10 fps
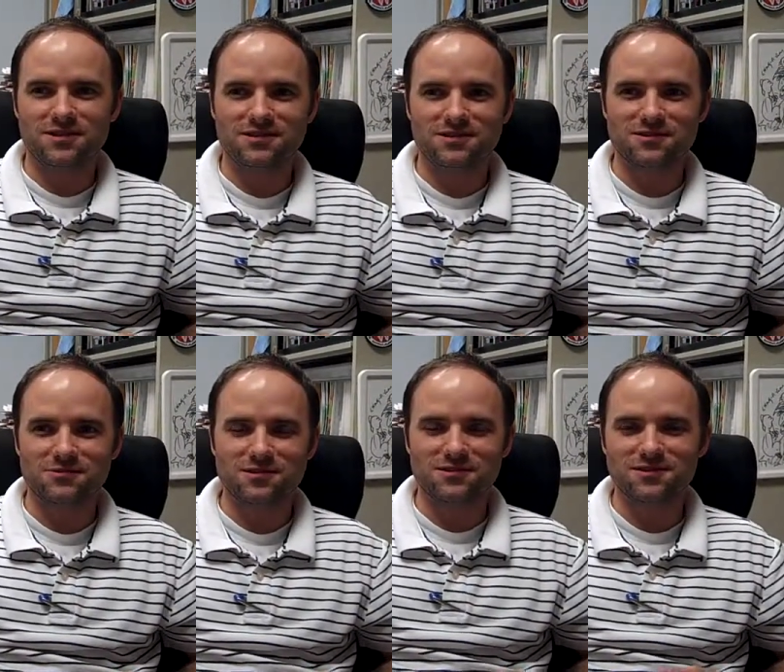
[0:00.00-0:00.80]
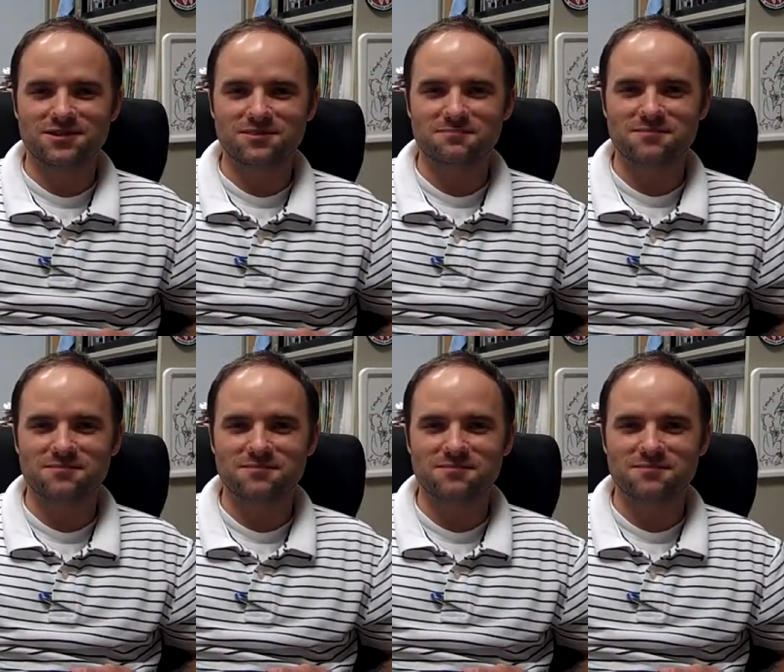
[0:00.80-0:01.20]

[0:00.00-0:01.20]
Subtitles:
pens and notebooks, some